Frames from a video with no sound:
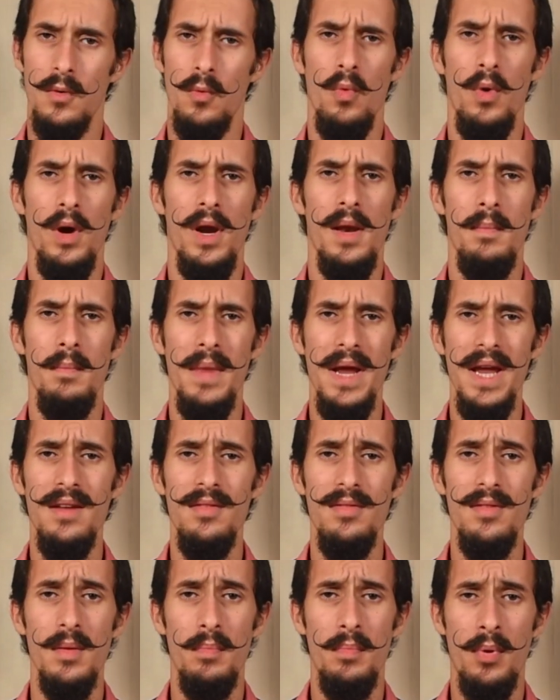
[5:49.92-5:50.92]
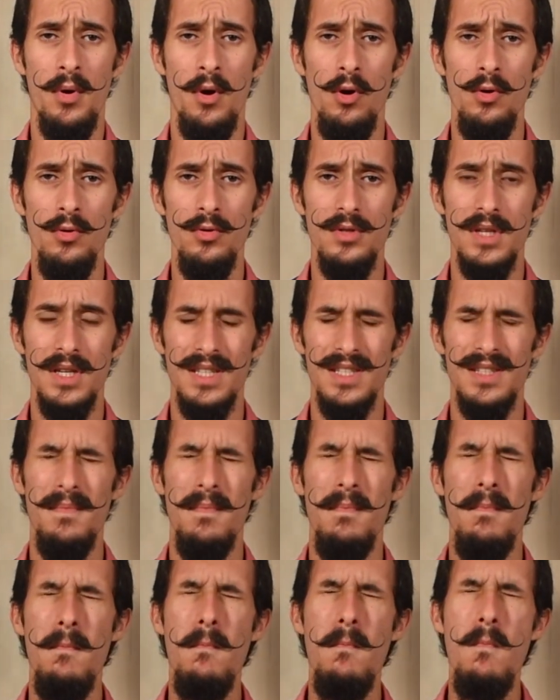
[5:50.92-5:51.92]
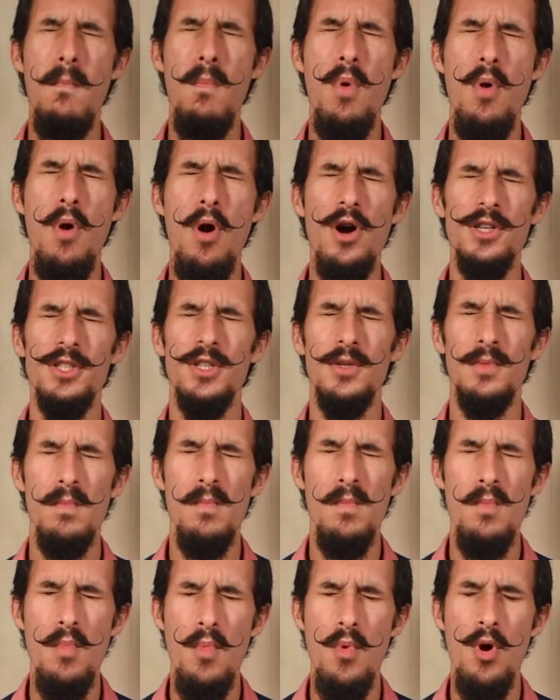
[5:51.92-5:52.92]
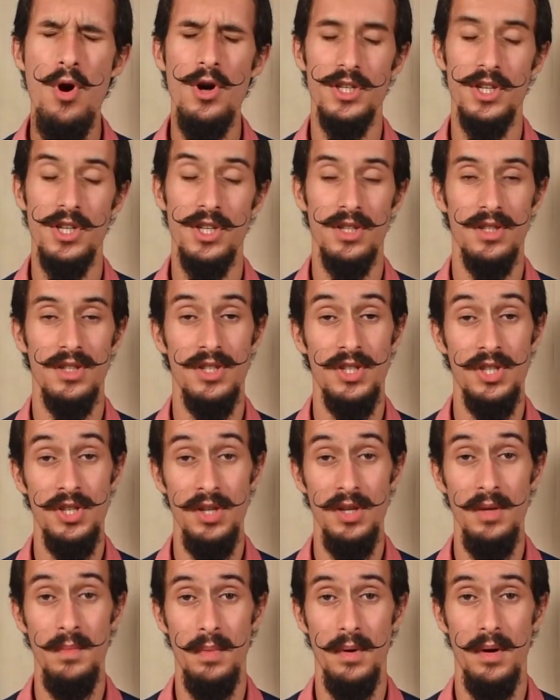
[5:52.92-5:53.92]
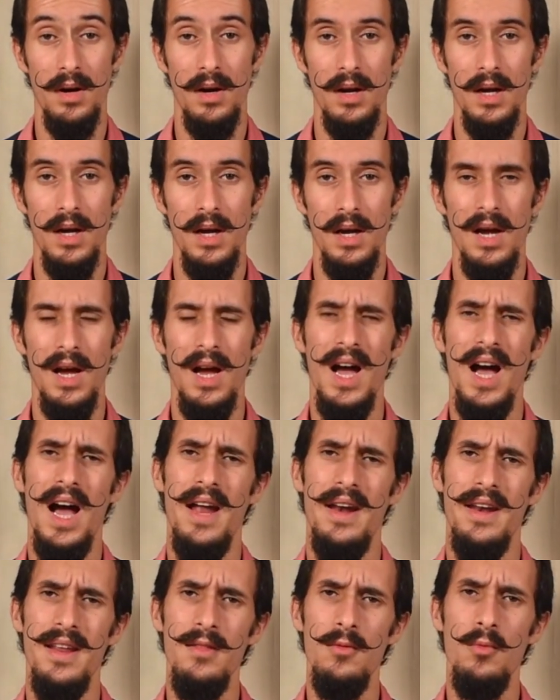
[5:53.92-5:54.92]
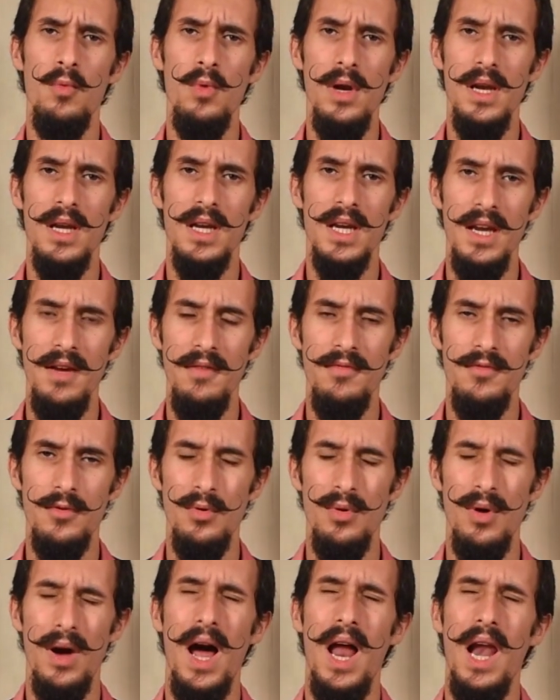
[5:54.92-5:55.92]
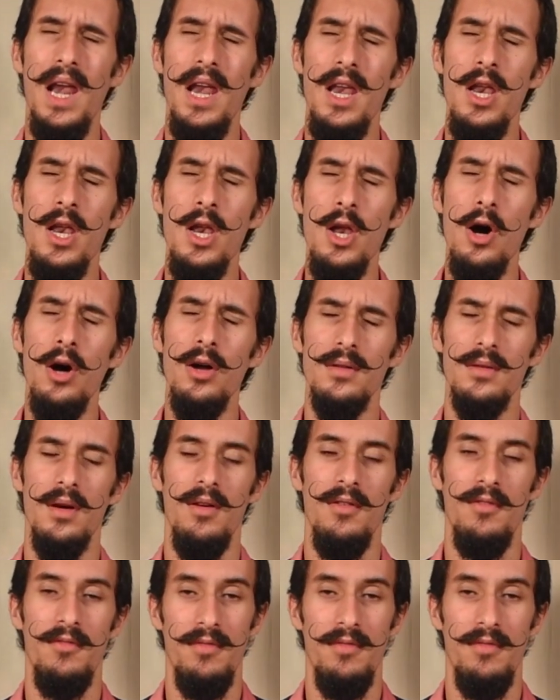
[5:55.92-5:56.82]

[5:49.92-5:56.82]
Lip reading: will make the process much cheaper, and it will give you a lot of